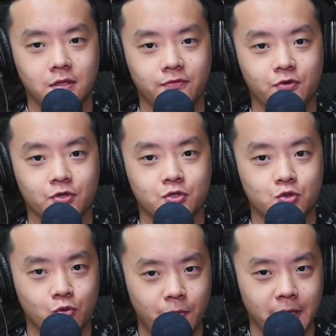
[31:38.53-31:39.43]
If you're
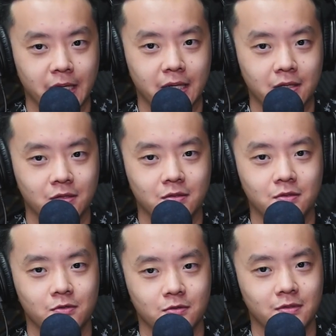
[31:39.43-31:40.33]
stupid,
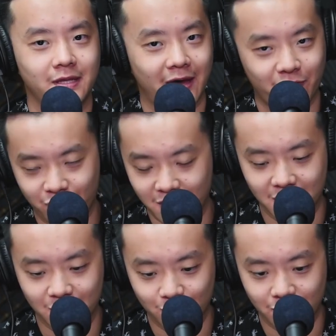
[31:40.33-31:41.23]
you
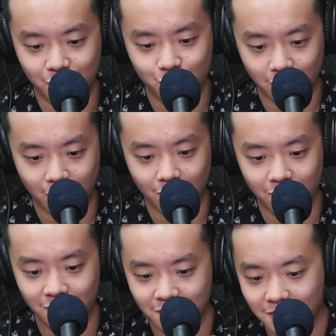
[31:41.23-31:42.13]
definitely don't need to borrow.